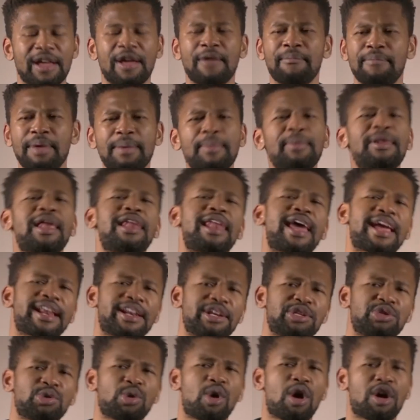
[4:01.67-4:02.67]
People are likely
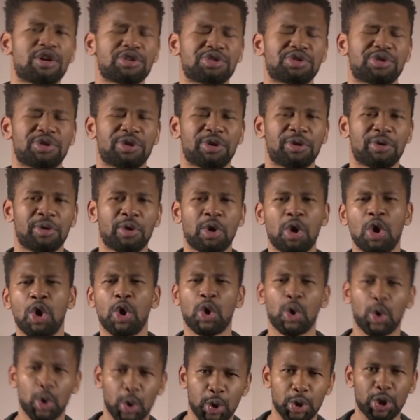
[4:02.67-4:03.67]
to ask you,
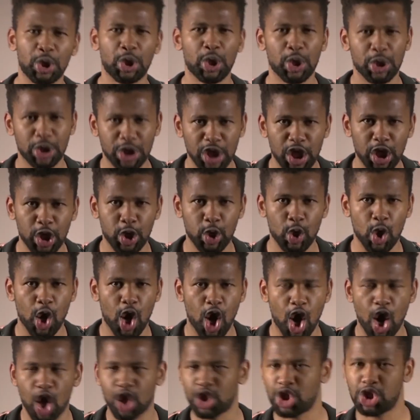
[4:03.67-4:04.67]
who do you think you
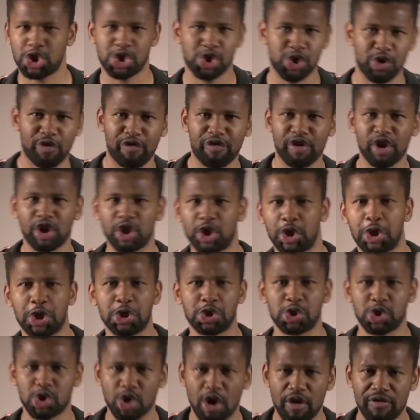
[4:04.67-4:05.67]
are that you feel you can
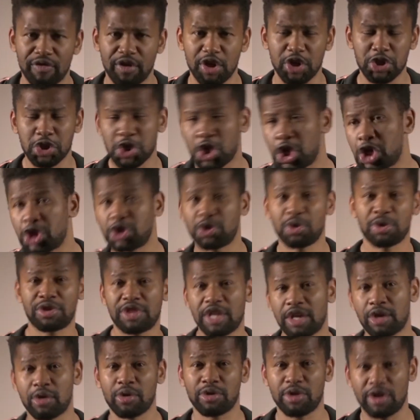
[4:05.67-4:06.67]
solve this? Do you
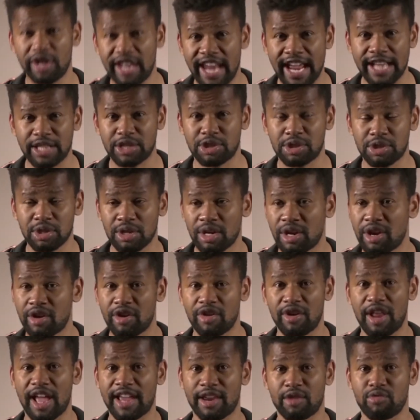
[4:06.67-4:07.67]
think you're the next
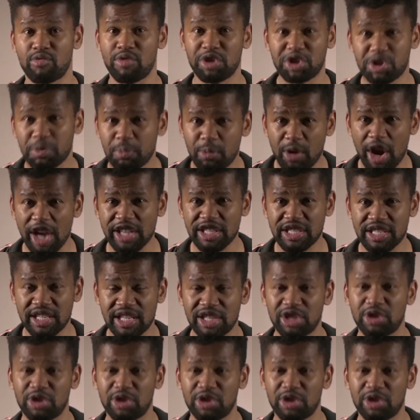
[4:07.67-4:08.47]
like Richard Branson?